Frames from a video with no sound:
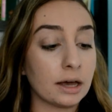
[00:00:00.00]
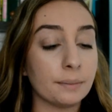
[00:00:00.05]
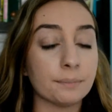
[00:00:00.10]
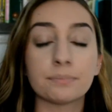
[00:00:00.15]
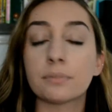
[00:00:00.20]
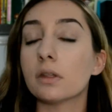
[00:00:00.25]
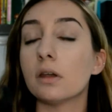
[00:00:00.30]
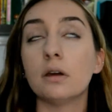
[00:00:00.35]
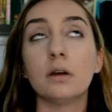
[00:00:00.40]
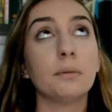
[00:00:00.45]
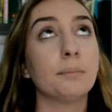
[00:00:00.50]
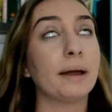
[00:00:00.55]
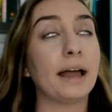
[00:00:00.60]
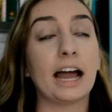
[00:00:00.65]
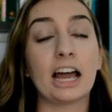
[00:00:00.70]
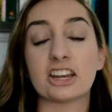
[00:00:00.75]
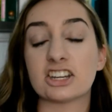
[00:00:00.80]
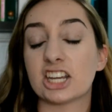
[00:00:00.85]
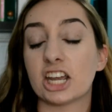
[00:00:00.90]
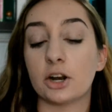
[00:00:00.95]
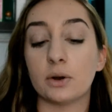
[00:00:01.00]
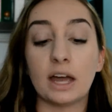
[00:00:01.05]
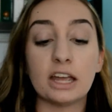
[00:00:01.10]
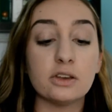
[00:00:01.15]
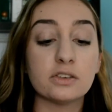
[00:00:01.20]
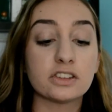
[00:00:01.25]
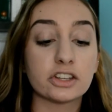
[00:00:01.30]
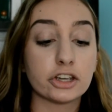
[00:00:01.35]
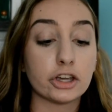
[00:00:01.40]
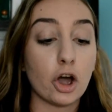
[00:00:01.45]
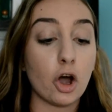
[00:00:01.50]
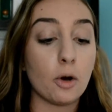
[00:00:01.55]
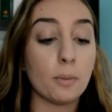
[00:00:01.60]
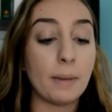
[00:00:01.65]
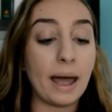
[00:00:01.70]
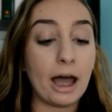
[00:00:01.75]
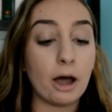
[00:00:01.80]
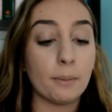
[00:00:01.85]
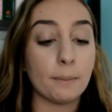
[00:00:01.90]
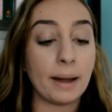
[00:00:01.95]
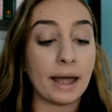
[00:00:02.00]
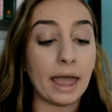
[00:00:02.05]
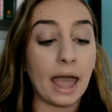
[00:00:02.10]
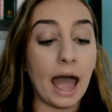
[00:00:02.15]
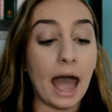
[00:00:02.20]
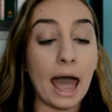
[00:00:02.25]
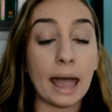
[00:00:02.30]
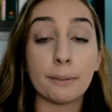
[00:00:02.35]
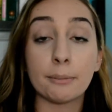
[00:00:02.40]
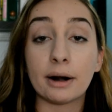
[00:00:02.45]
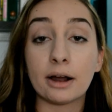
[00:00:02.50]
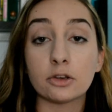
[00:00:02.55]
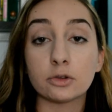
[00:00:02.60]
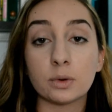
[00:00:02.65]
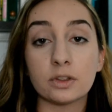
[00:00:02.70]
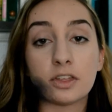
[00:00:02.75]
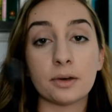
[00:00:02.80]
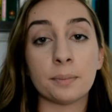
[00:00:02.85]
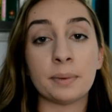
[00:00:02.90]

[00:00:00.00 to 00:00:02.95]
Um, my eyeshadow. I used to comb out my eyebrows with it,